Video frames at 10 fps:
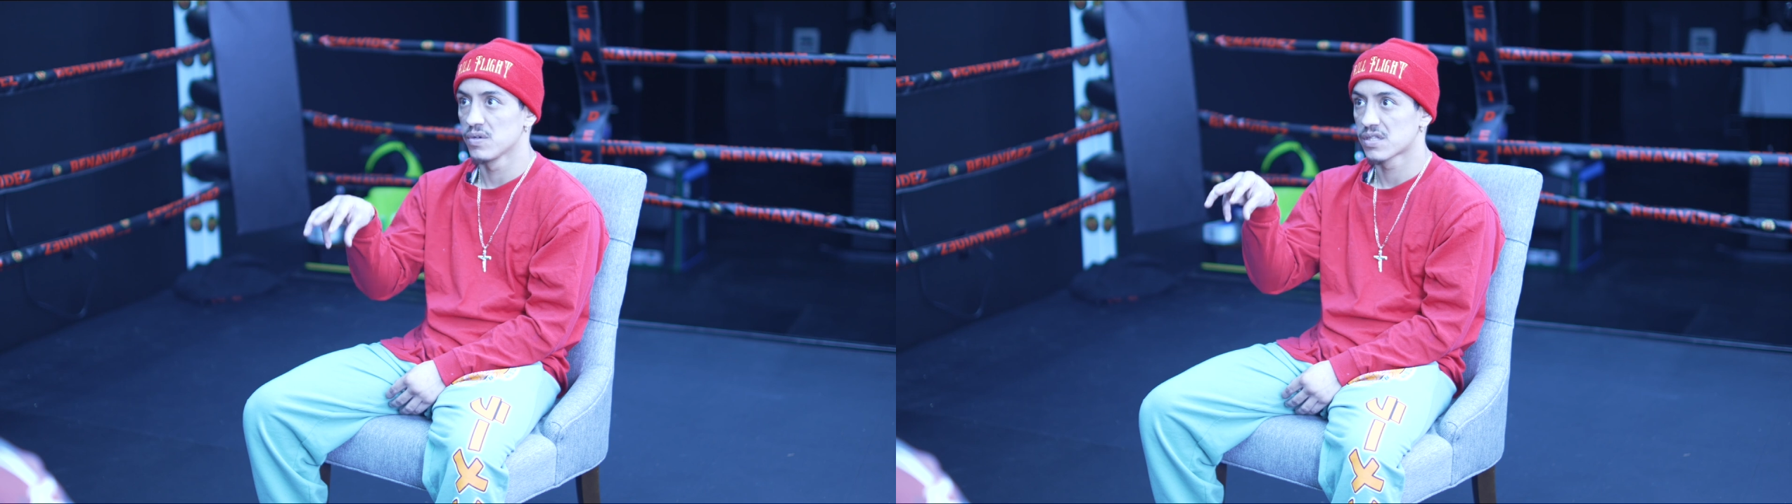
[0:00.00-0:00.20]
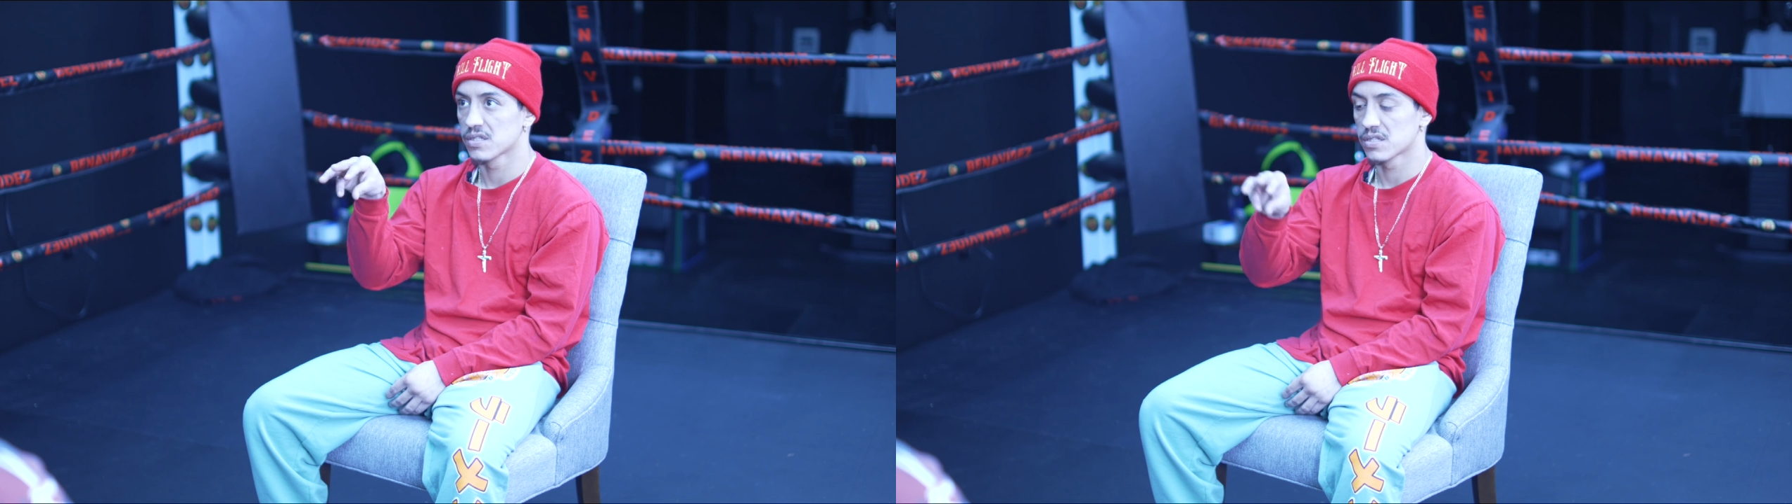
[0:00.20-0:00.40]

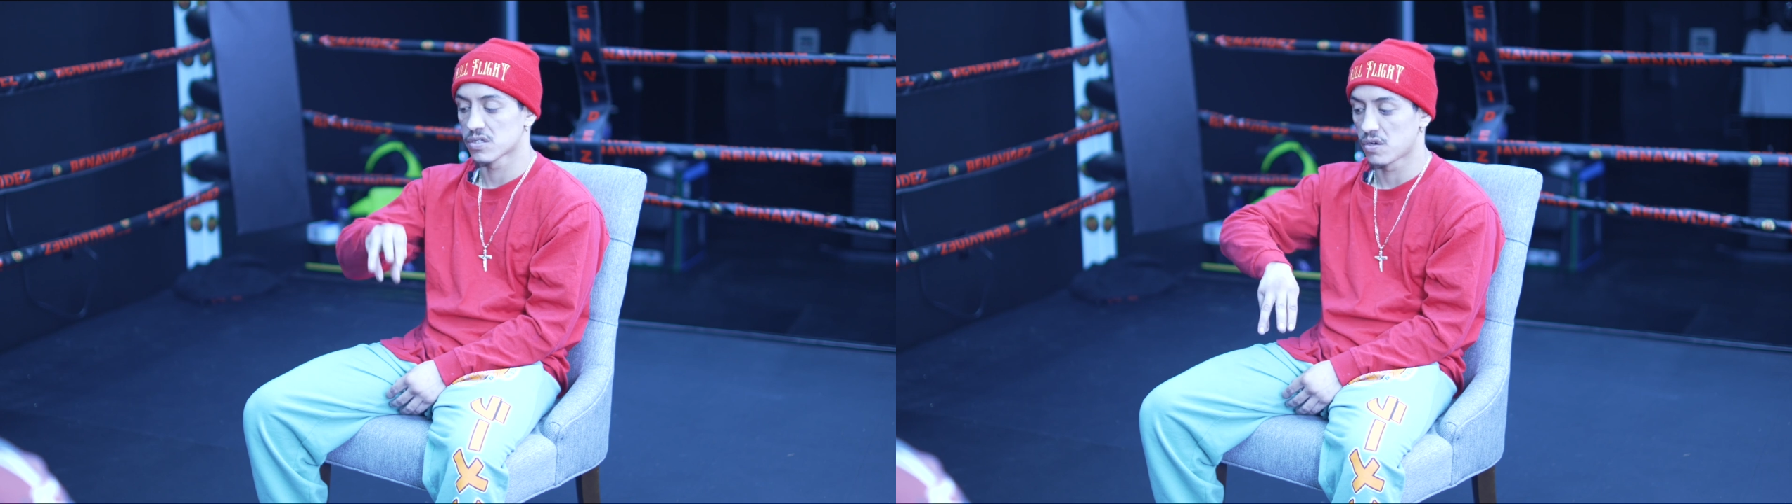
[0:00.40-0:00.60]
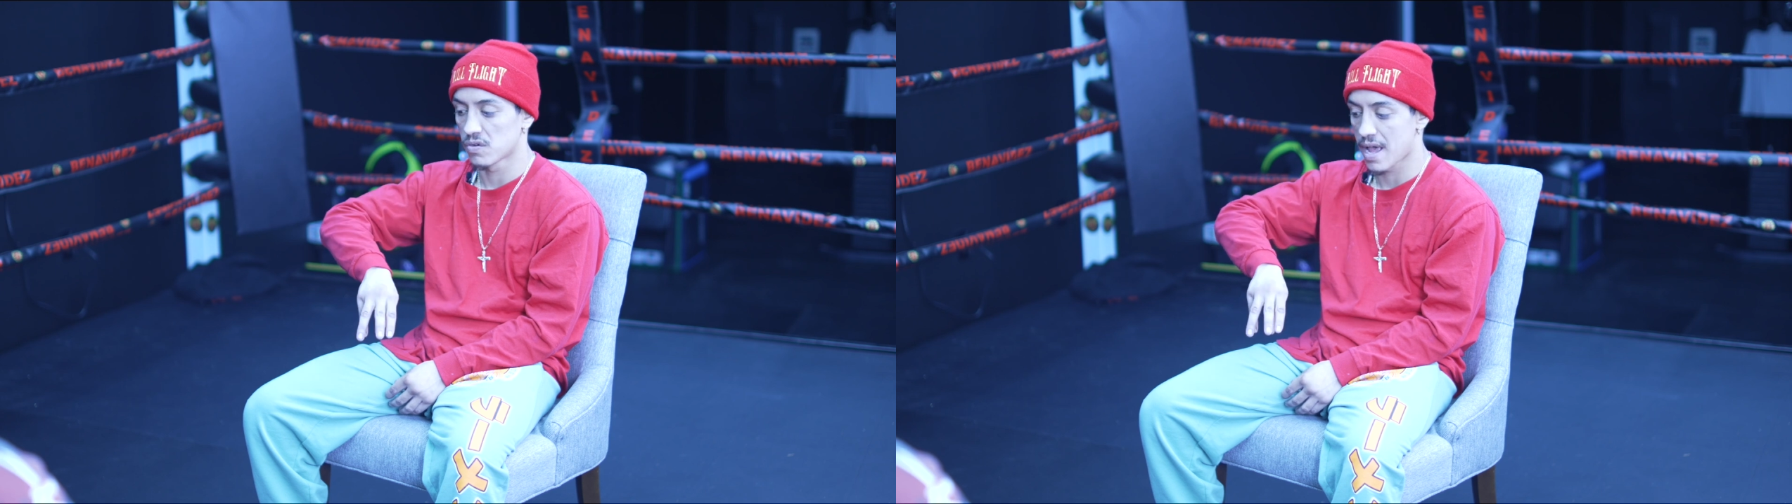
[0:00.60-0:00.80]
tonight
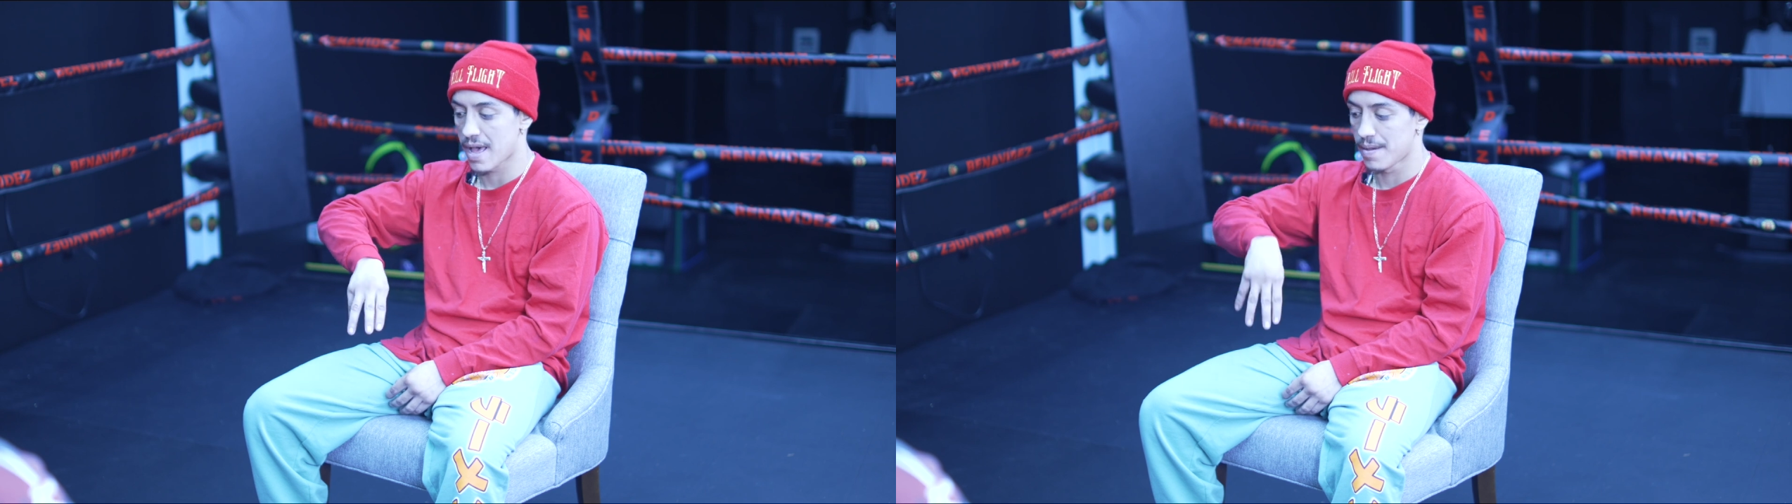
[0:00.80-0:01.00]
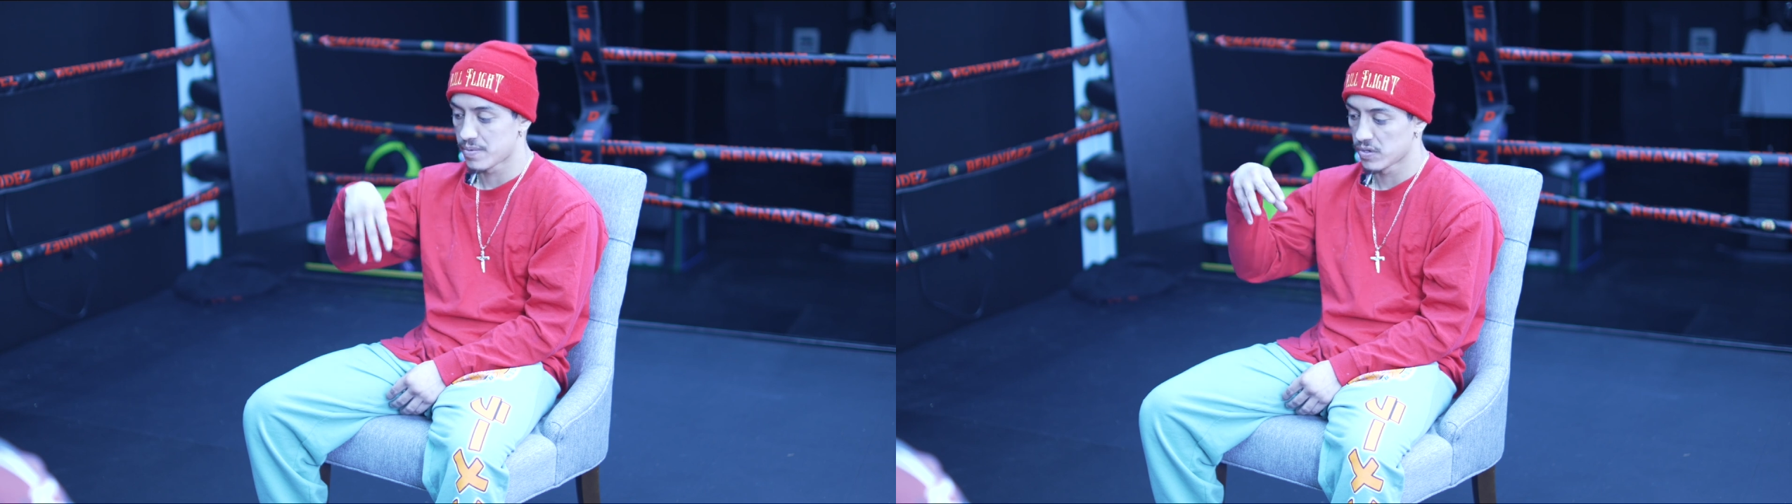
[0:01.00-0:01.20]
with the
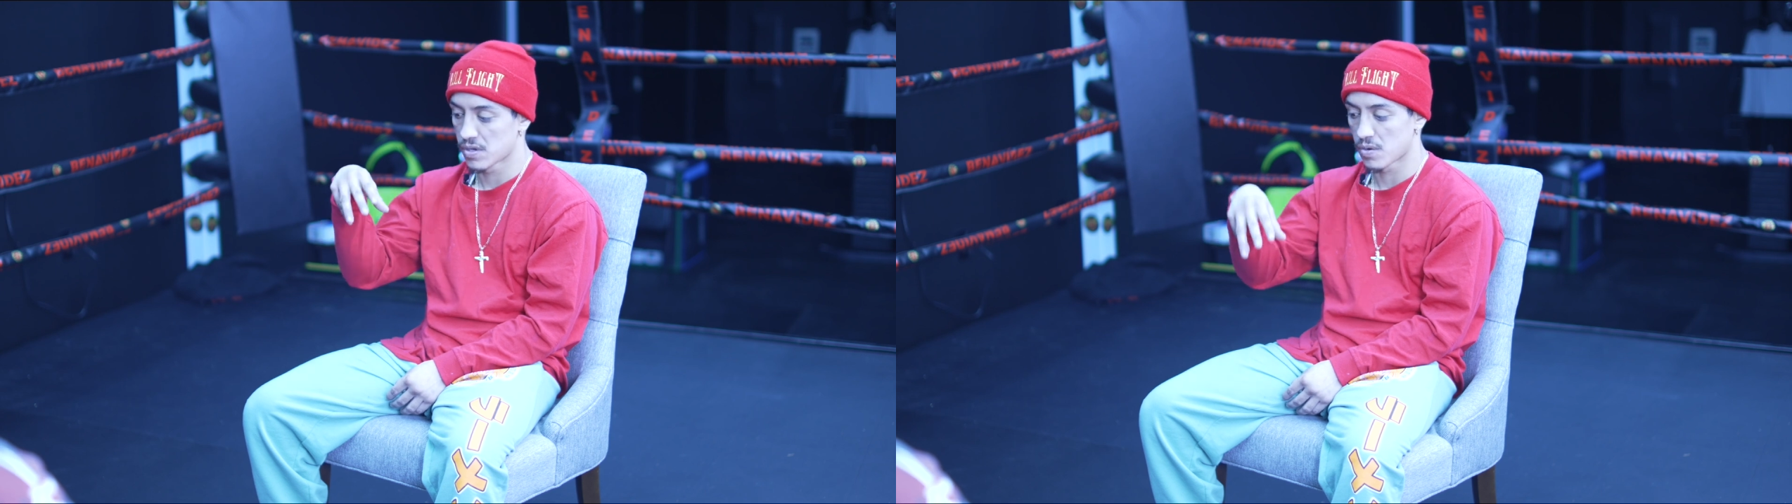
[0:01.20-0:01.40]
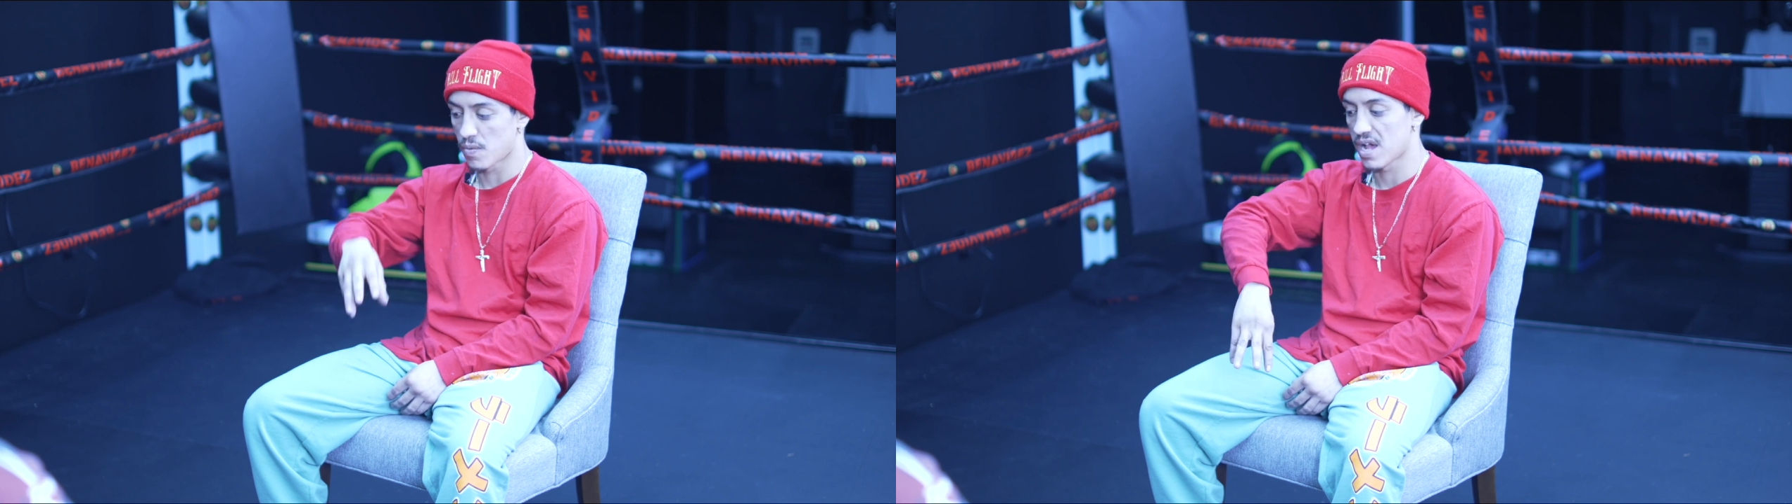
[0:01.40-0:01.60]
DAZN
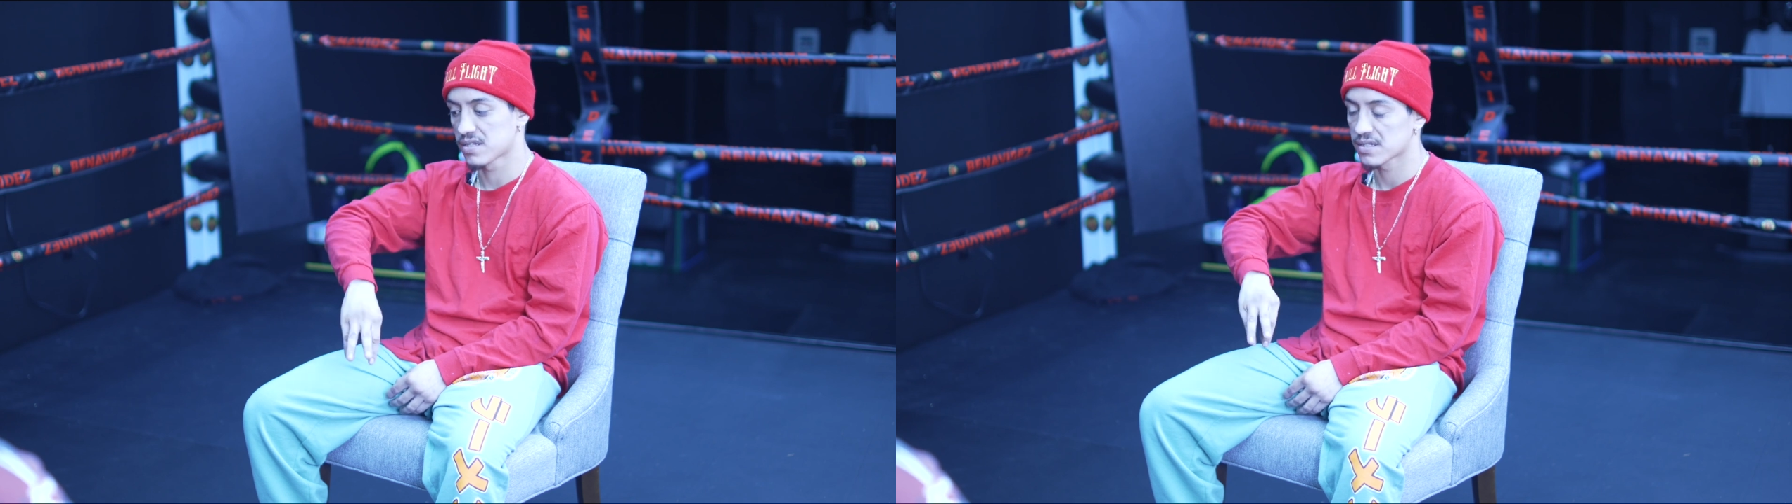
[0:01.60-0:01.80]
app,